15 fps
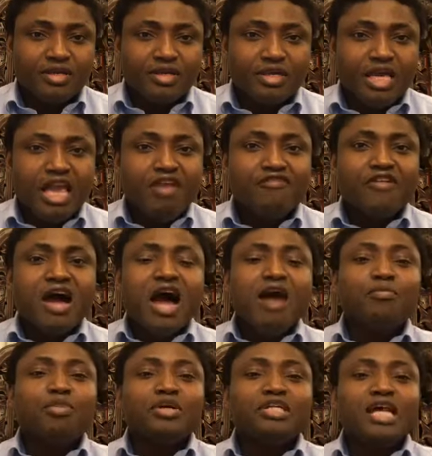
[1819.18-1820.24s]
If
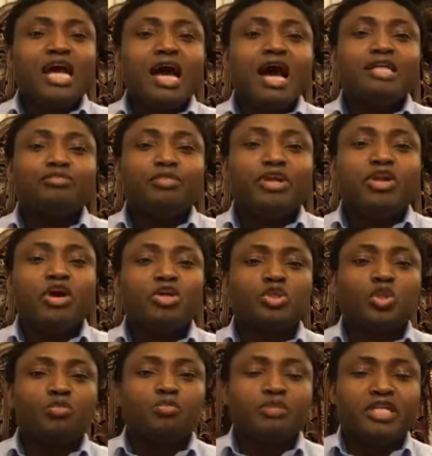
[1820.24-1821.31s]
Ambode had belonged
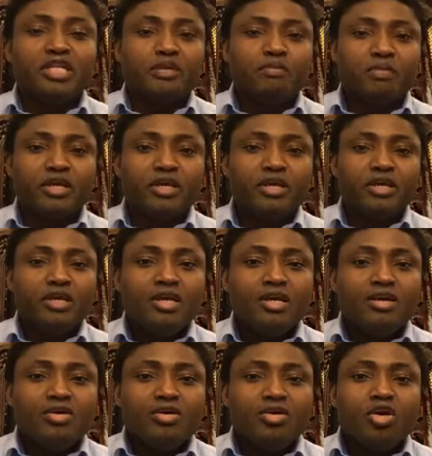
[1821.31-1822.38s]
to PDP,
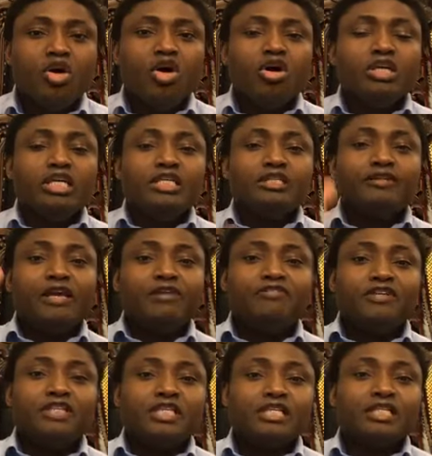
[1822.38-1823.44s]
or if
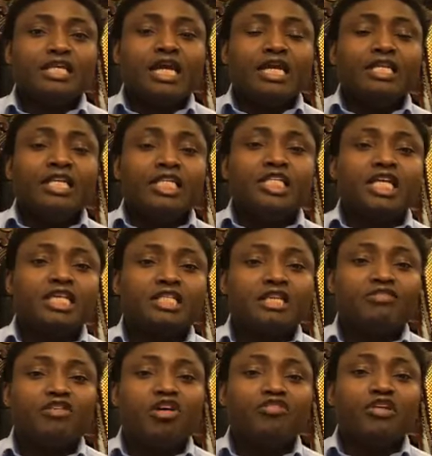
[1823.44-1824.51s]
it is the
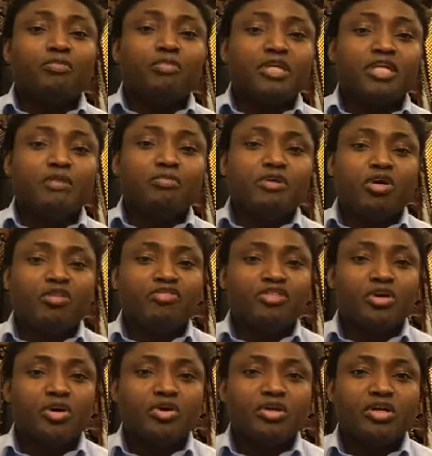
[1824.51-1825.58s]
initiative of a PDP
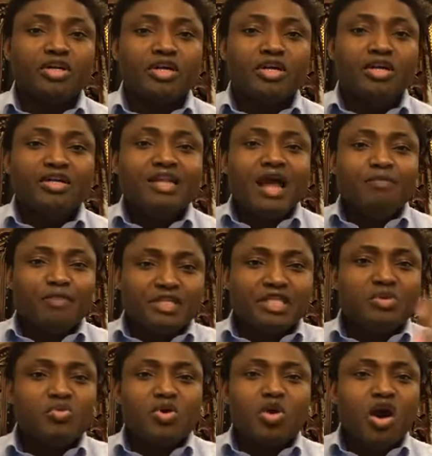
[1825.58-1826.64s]
governor, that
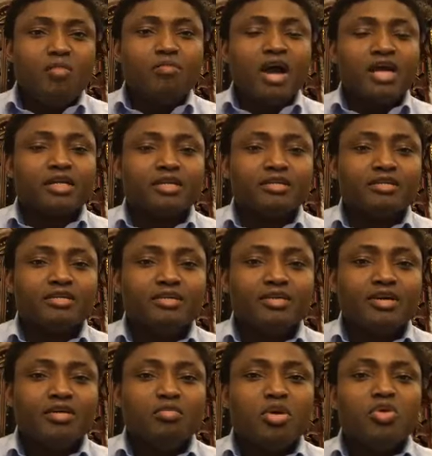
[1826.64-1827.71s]
person will come back.
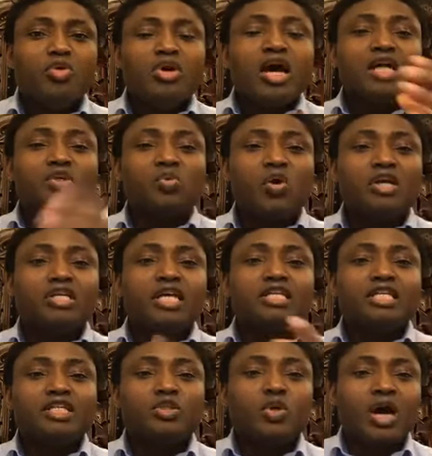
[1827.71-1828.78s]
But look at what they
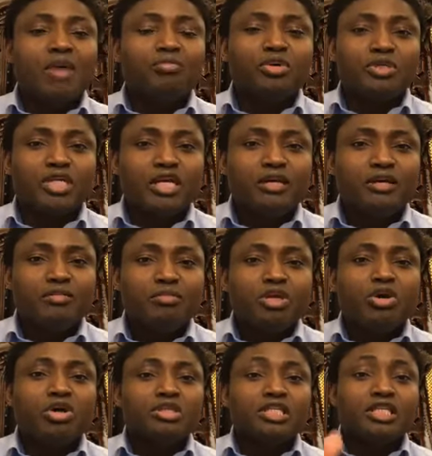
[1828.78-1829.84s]
did to Ambode,
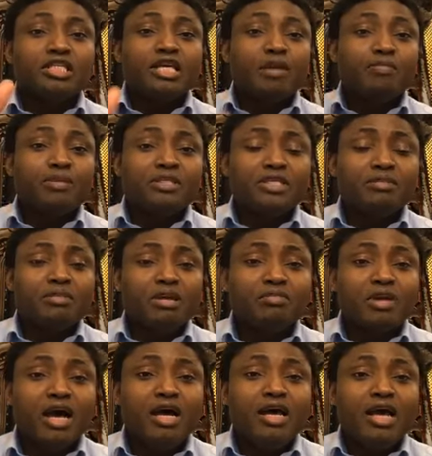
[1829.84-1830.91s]
because he's an APC
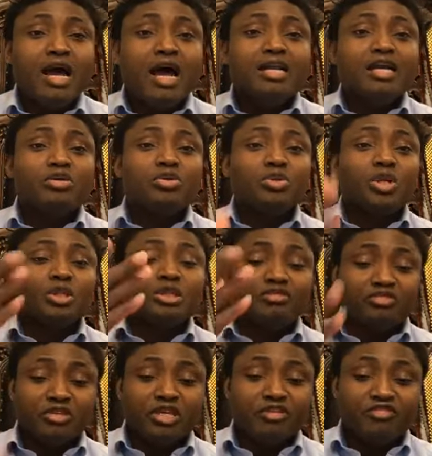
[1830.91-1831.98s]
member and they could not
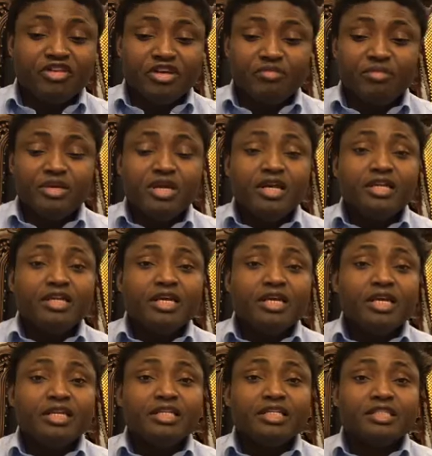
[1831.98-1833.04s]
even give him
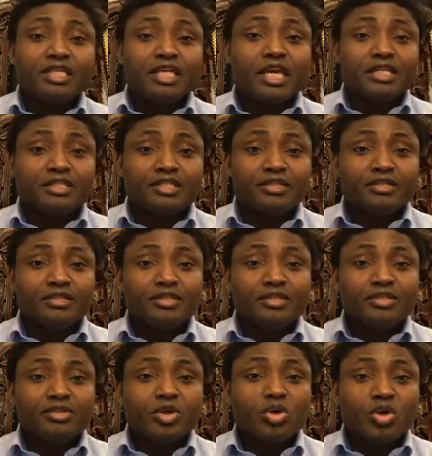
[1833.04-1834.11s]
the ticket
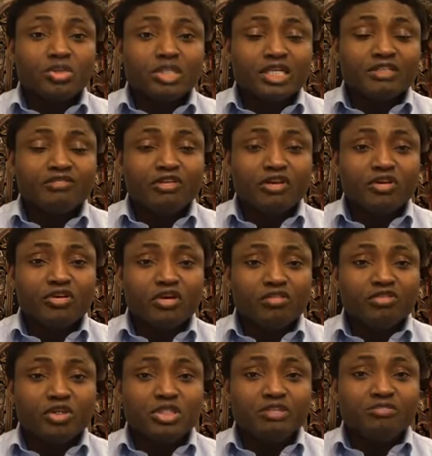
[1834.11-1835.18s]
to contest for
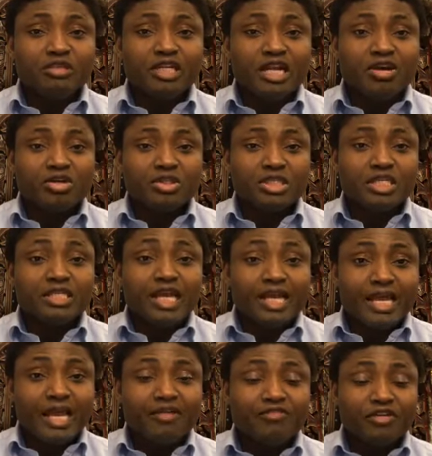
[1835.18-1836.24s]
governorship in Lagos State
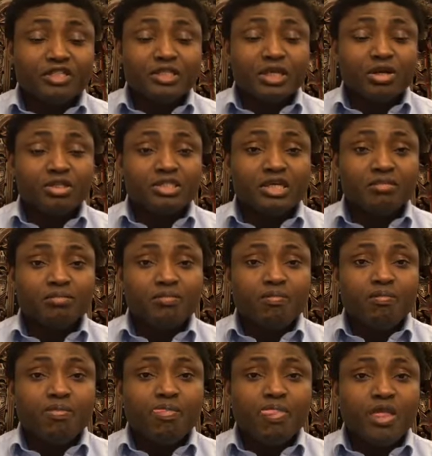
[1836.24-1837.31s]
again for the second term,
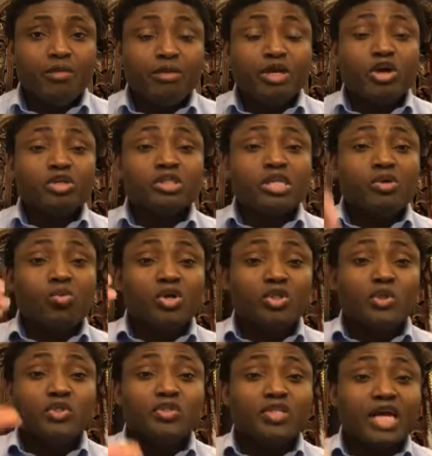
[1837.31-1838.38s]
because he wants
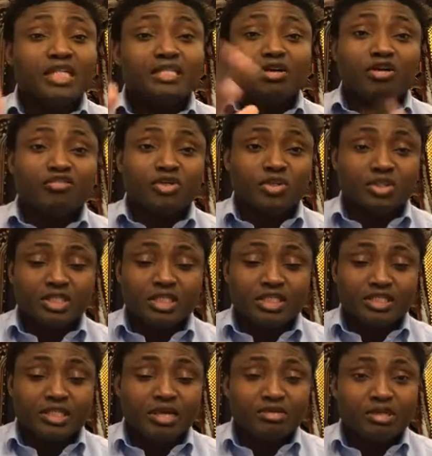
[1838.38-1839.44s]
to unite the governors in the
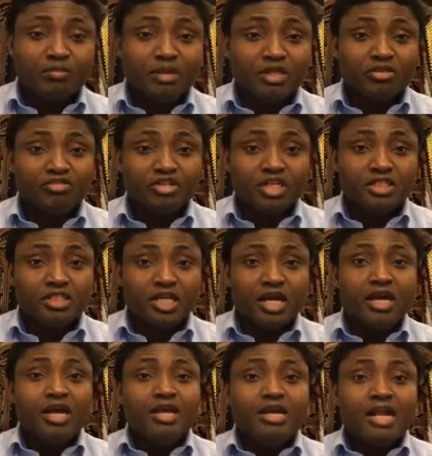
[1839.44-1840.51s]
southern part of Nigeria.
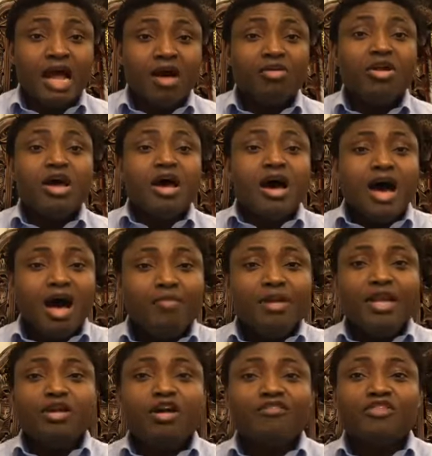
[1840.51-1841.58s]
Now, how many
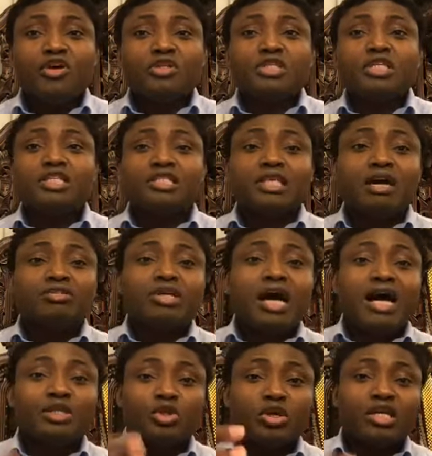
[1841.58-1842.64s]
governors in the south
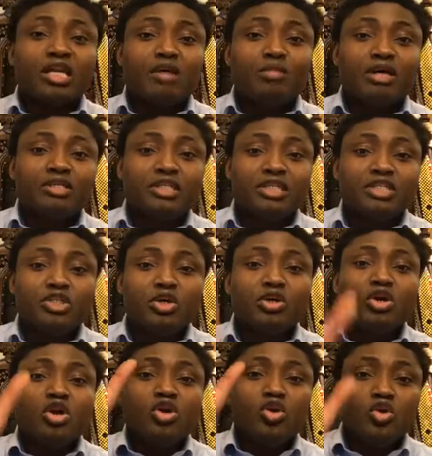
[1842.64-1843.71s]
are talking about the region?
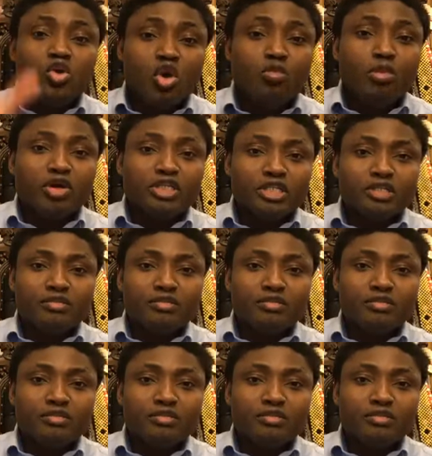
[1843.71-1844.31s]
Nobody.